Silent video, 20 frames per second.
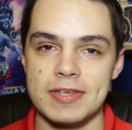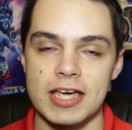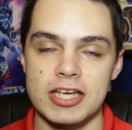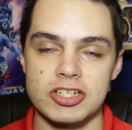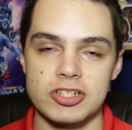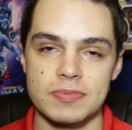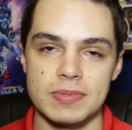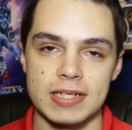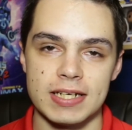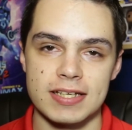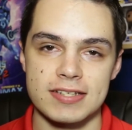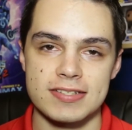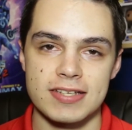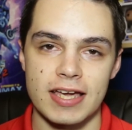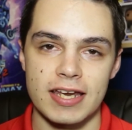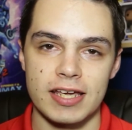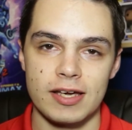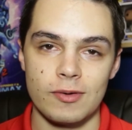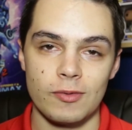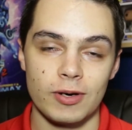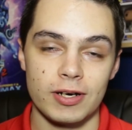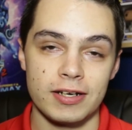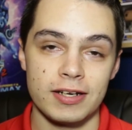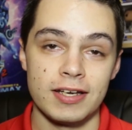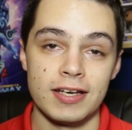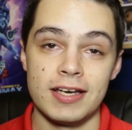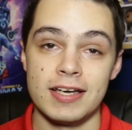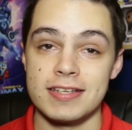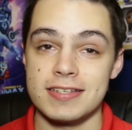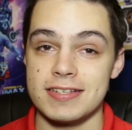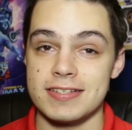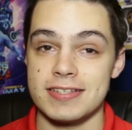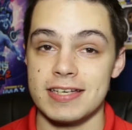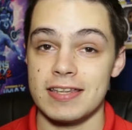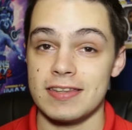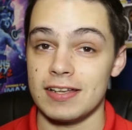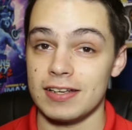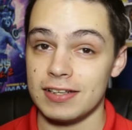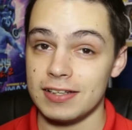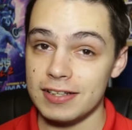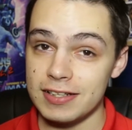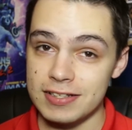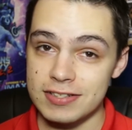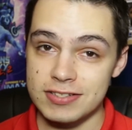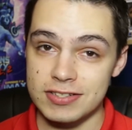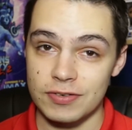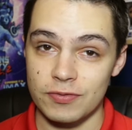That should be an exciting one, to say the least.